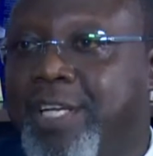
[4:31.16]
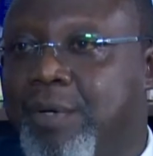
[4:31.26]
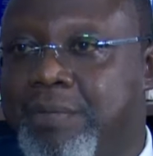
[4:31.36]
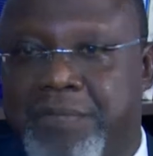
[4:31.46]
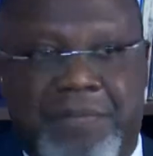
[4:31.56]

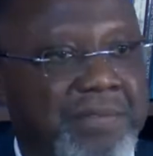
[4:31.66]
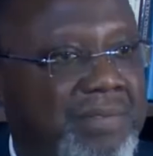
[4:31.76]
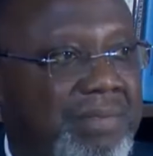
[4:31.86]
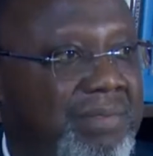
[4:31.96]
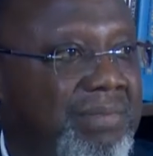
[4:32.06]
of,
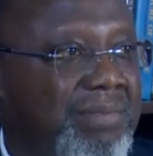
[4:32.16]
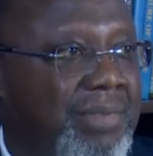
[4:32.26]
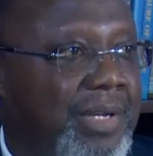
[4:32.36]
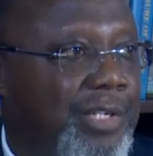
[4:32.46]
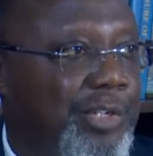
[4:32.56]

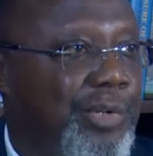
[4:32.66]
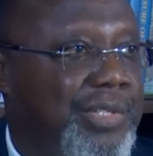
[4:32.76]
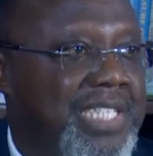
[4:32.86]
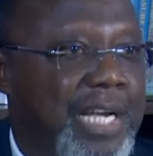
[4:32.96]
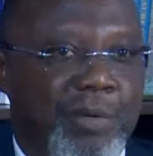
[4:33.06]

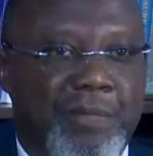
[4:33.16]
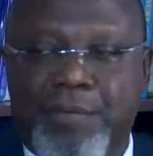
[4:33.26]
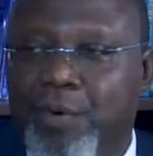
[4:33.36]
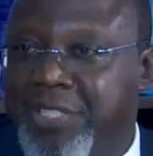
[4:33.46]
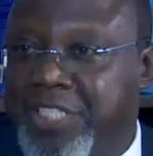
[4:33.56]
this kind of
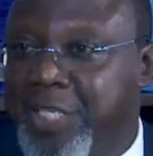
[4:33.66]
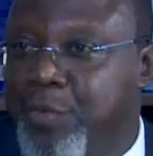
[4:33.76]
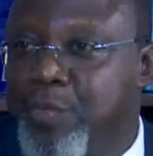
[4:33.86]
undue